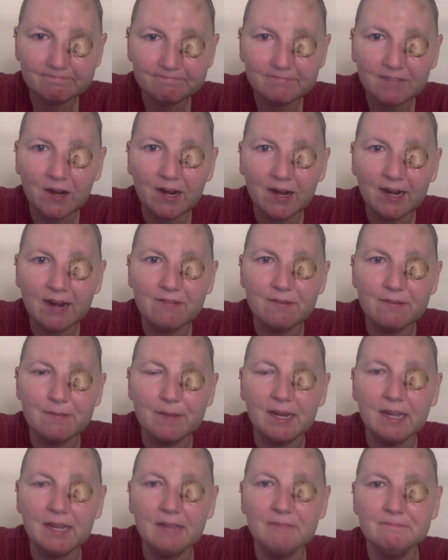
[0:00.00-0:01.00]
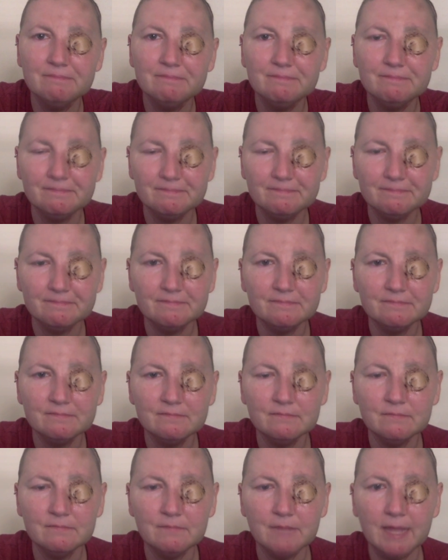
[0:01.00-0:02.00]
All right, everybody.
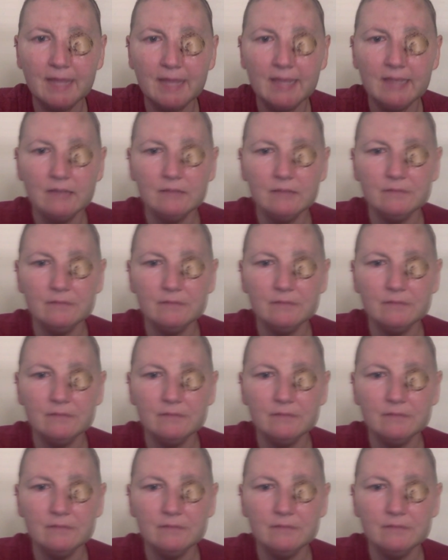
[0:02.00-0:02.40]
Bye.